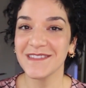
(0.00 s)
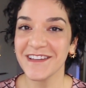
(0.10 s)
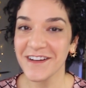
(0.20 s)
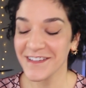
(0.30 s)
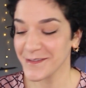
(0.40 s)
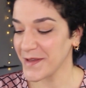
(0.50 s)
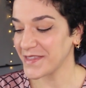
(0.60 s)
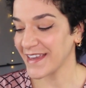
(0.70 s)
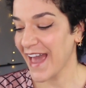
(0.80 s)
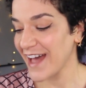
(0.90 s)
serious about
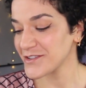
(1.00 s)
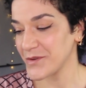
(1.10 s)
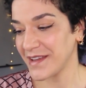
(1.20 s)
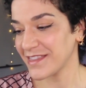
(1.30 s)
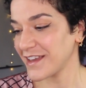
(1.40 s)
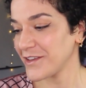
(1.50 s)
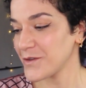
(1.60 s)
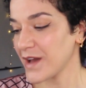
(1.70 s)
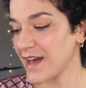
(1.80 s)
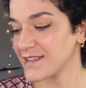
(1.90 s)
the cat toy thing, you
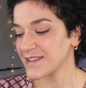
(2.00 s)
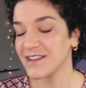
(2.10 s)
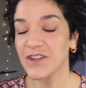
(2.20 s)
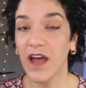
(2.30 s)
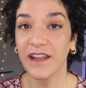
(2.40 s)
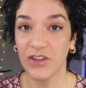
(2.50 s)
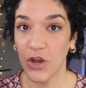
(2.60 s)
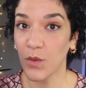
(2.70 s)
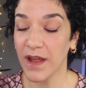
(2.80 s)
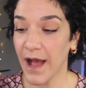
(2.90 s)
guys. And you
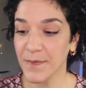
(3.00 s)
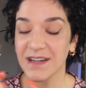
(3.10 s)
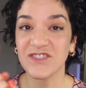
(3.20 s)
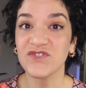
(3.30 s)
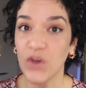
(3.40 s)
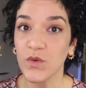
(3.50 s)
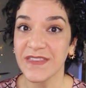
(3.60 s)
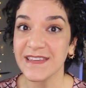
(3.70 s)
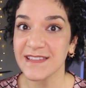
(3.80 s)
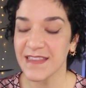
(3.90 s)
know what? I'm going to soak
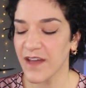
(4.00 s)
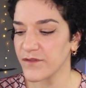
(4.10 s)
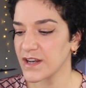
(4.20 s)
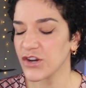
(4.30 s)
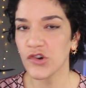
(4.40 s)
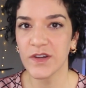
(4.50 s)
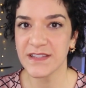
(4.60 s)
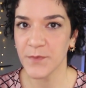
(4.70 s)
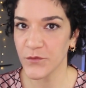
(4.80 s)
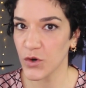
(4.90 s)
these in that vinegar
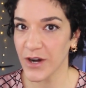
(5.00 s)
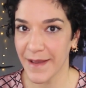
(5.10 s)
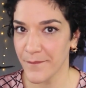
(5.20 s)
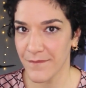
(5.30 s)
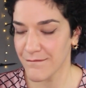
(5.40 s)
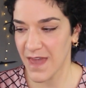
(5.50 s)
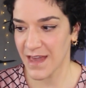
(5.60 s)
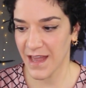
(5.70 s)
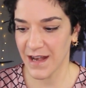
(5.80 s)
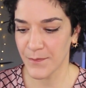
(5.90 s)
rinse before I
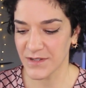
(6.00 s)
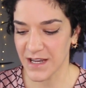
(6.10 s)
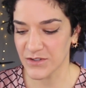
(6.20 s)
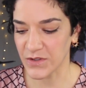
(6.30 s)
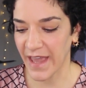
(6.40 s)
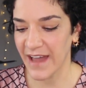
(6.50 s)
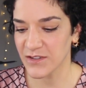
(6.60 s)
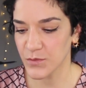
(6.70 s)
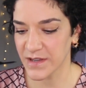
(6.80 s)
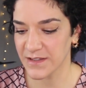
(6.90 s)
make any potential cat
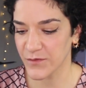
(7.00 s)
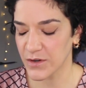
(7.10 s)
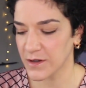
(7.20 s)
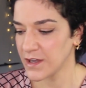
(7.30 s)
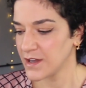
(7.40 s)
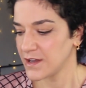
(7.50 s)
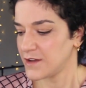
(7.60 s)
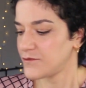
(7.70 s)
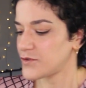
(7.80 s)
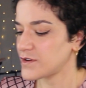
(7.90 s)
toys for
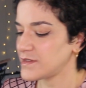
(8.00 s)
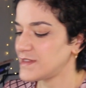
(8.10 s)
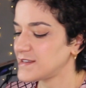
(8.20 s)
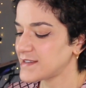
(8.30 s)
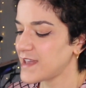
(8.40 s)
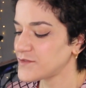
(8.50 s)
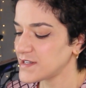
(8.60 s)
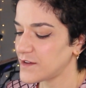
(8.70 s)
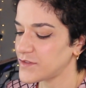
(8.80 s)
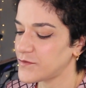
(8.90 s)
the safety
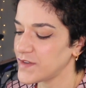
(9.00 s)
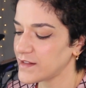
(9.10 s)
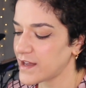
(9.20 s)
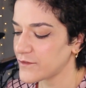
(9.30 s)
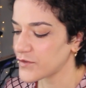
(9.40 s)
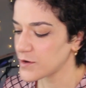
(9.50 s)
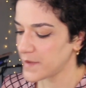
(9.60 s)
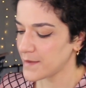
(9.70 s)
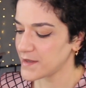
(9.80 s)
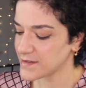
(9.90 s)
of the feline fur
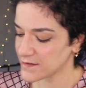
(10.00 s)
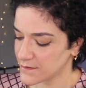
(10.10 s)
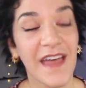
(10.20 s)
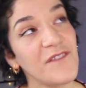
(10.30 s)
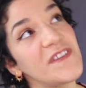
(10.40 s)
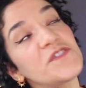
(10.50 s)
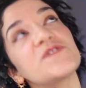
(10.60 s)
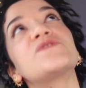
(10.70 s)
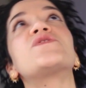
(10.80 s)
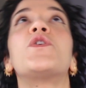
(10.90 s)
babies. That feels
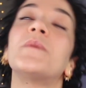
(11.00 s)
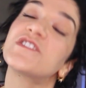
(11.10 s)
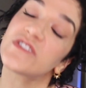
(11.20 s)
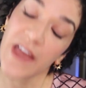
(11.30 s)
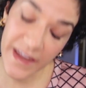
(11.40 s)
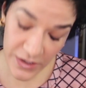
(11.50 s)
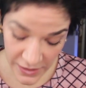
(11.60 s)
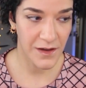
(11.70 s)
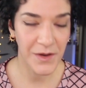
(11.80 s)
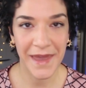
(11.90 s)
so much
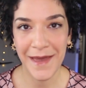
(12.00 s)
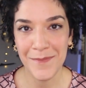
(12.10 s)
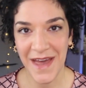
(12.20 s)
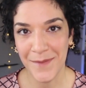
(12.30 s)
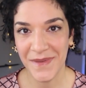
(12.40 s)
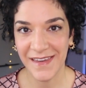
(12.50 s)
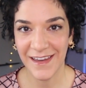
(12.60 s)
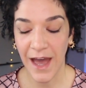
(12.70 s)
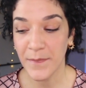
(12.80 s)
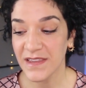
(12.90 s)
lighter. Okay, I'm happy.
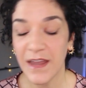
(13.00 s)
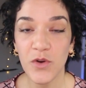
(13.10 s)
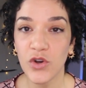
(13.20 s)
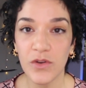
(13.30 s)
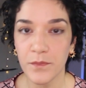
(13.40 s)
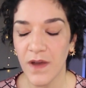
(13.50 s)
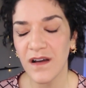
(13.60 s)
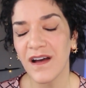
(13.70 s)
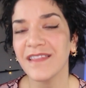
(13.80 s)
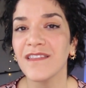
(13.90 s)
I mean,
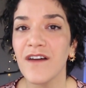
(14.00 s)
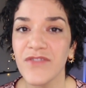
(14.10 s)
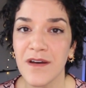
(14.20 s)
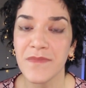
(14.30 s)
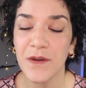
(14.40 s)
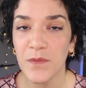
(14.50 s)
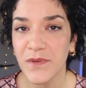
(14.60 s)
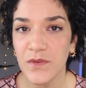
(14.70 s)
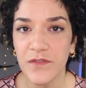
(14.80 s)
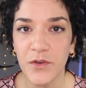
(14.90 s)
I love them. They were
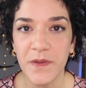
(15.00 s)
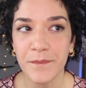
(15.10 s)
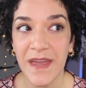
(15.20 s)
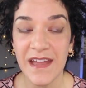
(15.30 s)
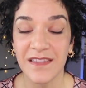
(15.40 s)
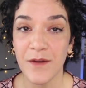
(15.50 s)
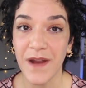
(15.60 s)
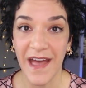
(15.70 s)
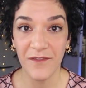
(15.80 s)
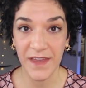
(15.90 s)
beautiful, but man, they were
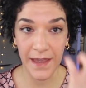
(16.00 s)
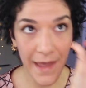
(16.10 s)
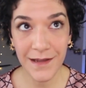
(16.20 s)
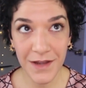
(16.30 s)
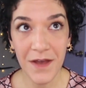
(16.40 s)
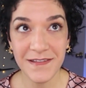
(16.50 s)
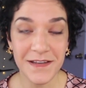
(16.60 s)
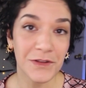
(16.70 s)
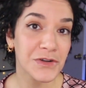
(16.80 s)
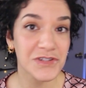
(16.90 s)
heavy and causing
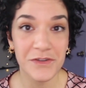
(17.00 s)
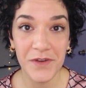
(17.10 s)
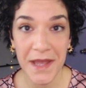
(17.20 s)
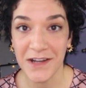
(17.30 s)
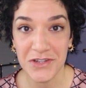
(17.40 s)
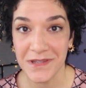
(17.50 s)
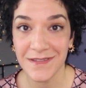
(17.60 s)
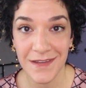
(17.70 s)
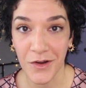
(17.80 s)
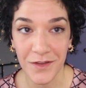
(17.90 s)
allergic reactions
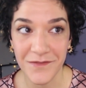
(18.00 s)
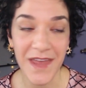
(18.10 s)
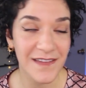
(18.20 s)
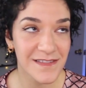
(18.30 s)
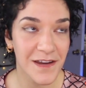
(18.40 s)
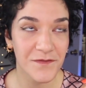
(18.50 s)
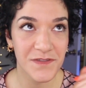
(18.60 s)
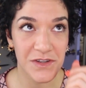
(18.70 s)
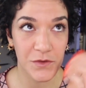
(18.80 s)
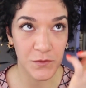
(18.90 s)
and all of that stuff
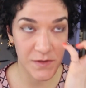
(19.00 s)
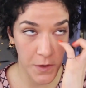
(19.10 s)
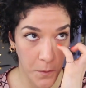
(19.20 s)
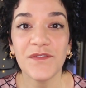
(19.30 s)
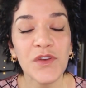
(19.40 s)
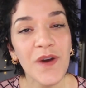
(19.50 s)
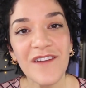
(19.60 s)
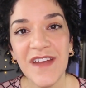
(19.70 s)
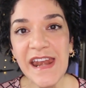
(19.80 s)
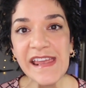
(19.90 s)
too. So if you
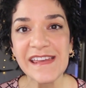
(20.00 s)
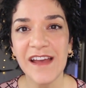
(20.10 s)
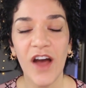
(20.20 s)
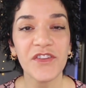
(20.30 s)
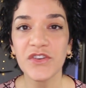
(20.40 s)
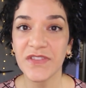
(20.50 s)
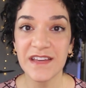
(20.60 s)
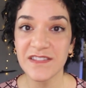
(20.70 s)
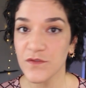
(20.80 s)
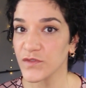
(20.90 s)
have any other
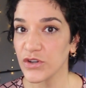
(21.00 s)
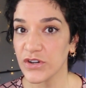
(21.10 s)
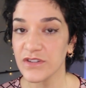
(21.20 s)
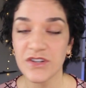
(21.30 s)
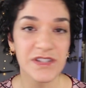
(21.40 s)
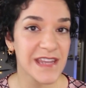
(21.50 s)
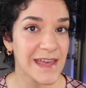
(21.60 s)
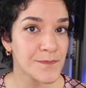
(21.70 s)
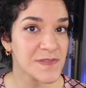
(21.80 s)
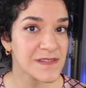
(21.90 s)
things you've learned or
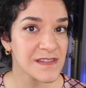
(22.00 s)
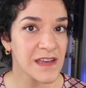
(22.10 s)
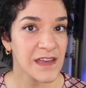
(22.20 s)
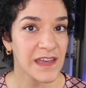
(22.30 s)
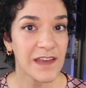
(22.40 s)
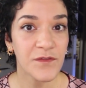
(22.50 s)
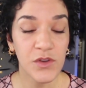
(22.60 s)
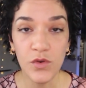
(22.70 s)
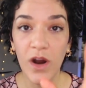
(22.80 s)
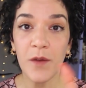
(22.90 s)
tips, if
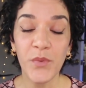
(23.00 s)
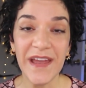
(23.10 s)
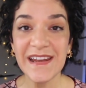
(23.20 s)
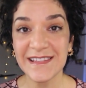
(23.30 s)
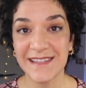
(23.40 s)
you are a braiding